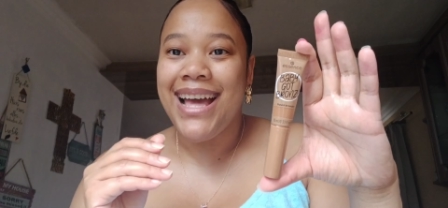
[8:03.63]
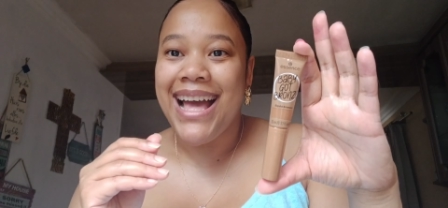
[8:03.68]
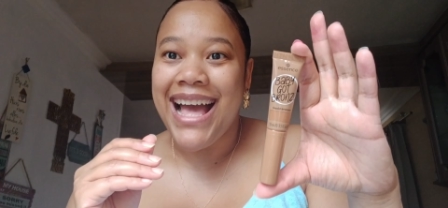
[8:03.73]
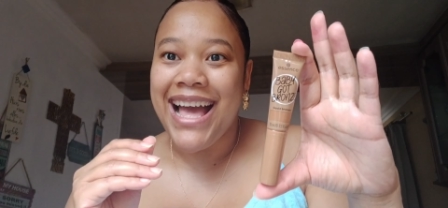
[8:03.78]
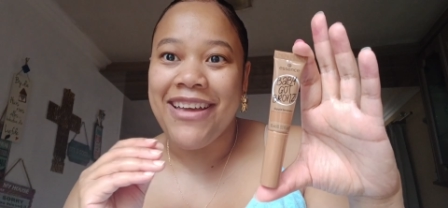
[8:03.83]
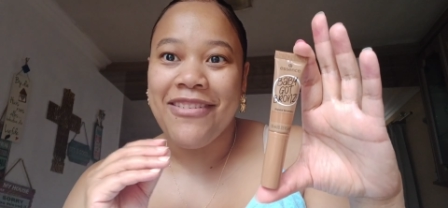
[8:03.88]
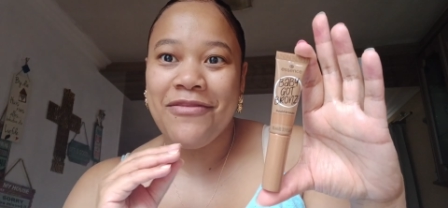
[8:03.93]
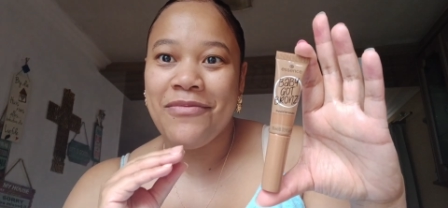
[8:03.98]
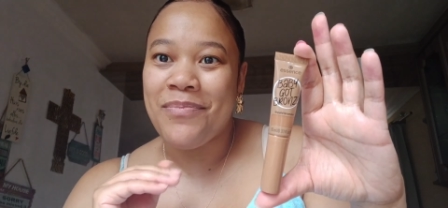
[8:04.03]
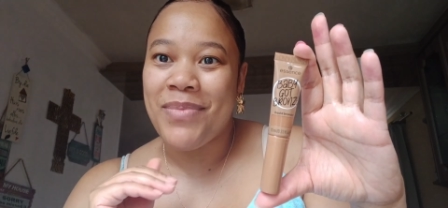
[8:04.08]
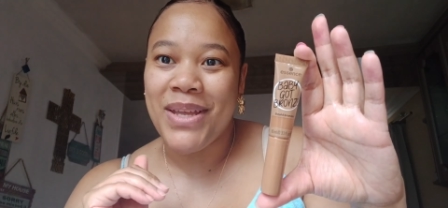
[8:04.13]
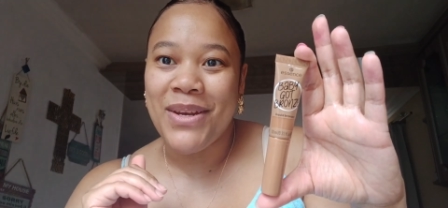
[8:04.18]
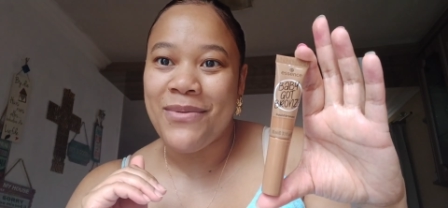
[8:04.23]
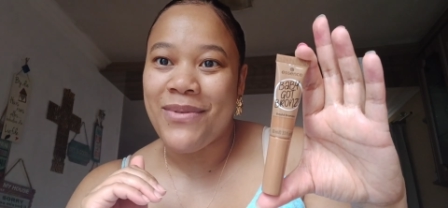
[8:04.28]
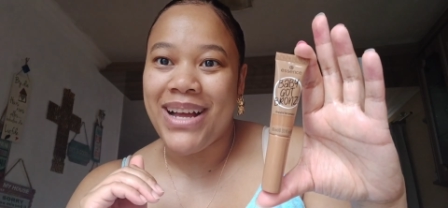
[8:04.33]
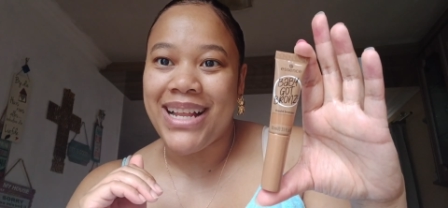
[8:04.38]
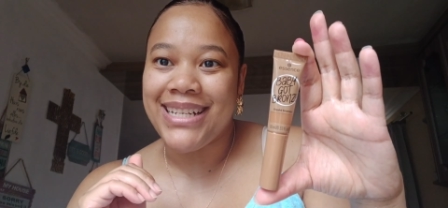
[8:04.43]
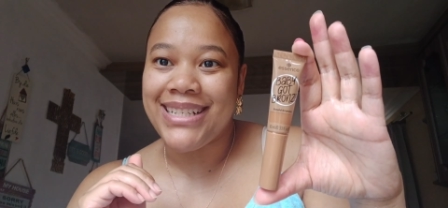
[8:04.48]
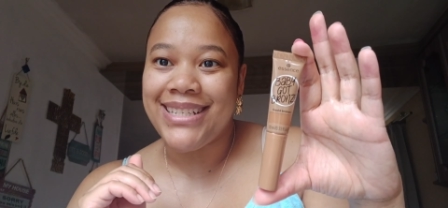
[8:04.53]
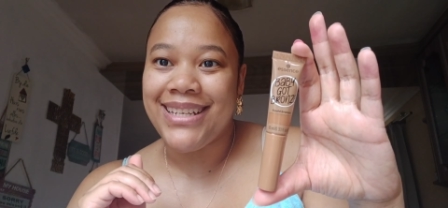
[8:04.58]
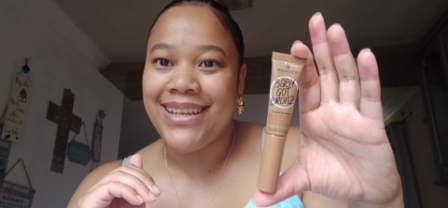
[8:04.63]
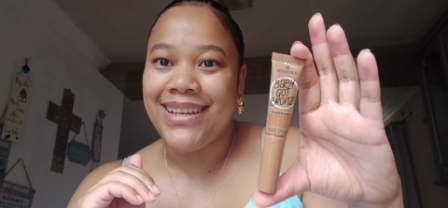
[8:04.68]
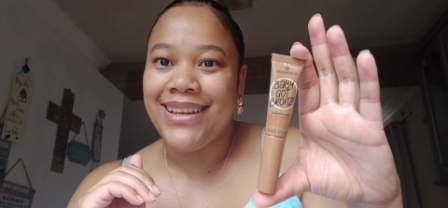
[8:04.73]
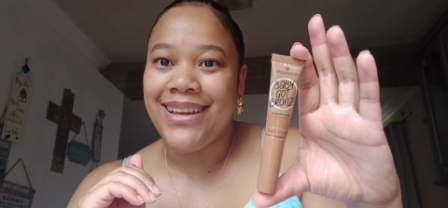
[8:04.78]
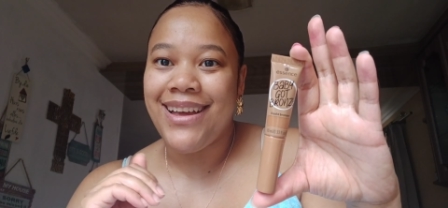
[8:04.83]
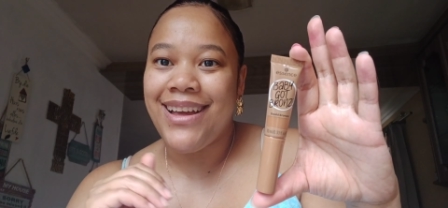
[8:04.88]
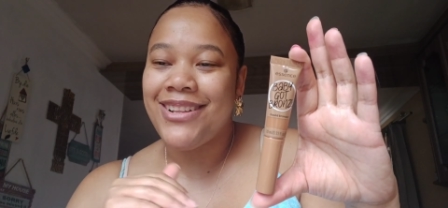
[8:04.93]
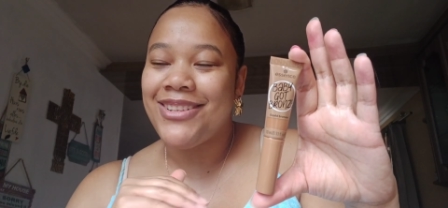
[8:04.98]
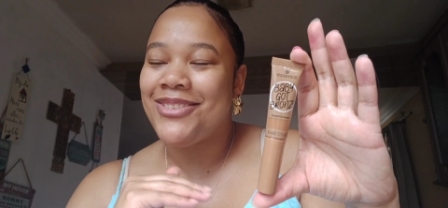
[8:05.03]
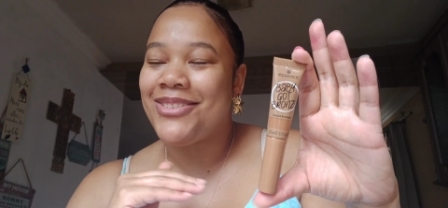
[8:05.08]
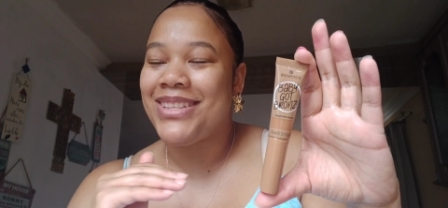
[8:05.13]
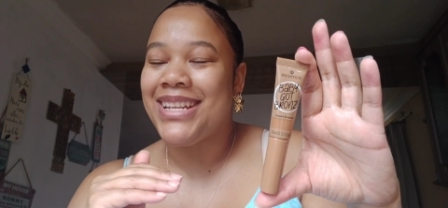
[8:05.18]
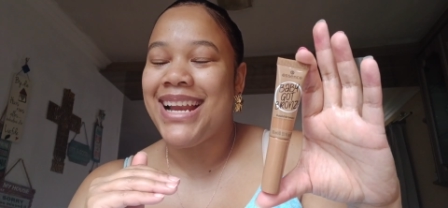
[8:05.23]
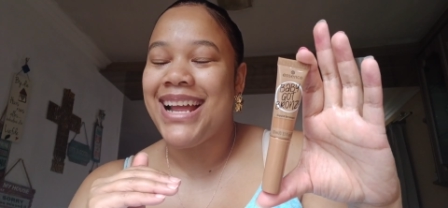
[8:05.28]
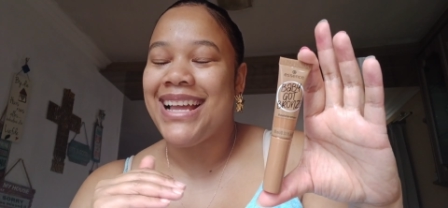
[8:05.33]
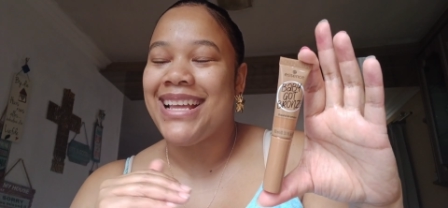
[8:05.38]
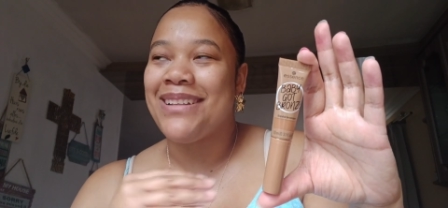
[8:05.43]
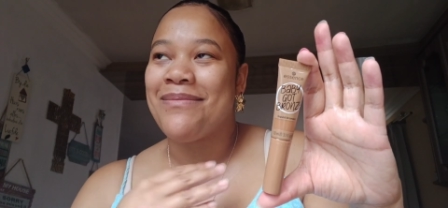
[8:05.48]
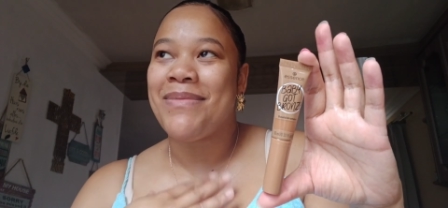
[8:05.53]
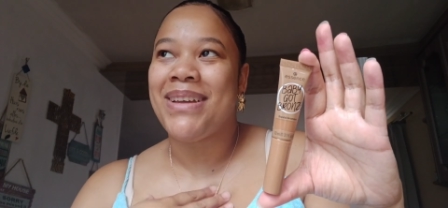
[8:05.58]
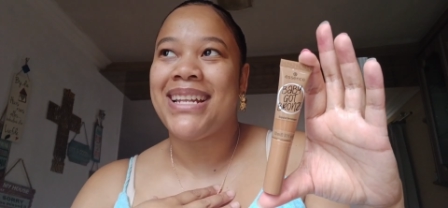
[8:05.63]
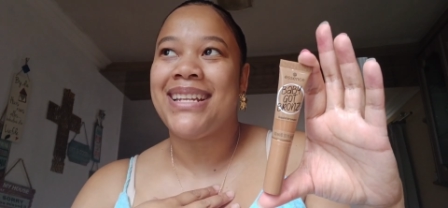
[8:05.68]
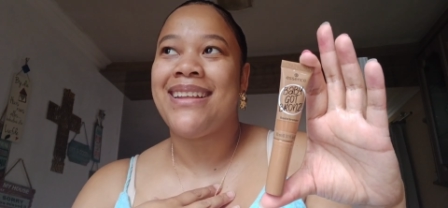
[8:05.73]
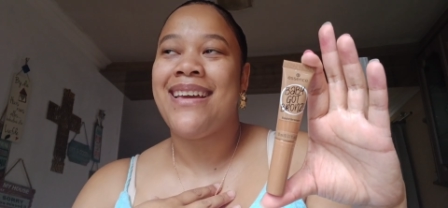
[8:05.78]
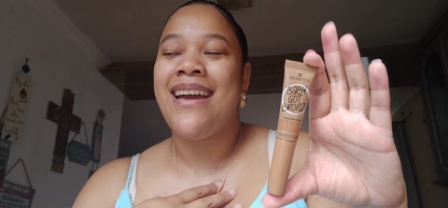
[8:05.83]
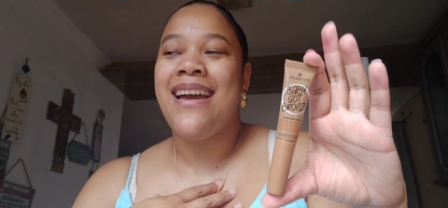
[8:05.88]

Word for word: I've been wanting to try but